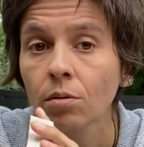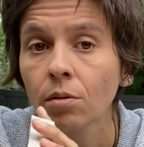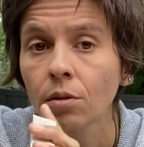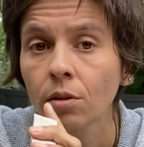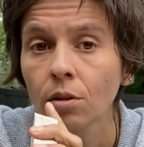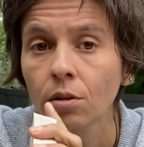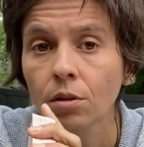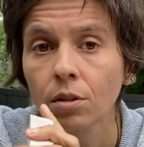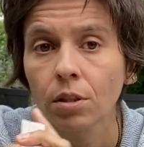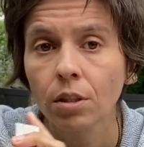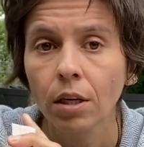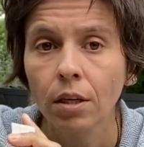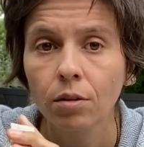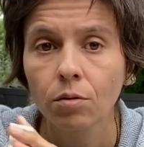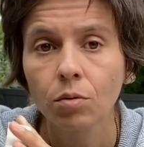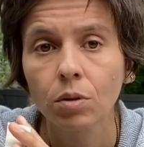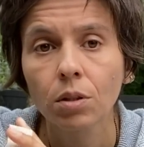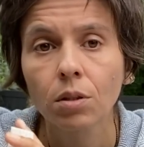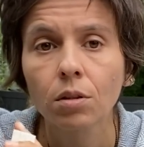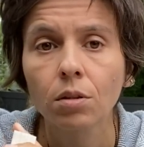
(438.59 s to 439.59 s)
on your side
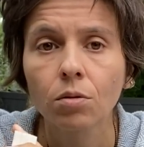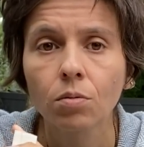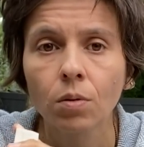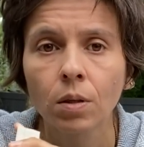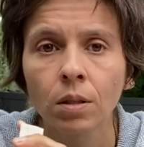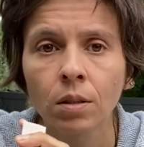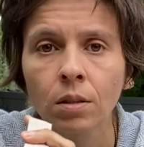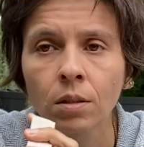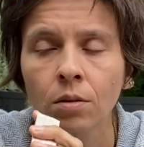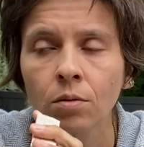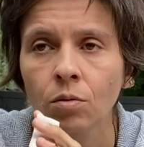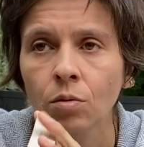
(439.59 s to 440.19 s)
with this one,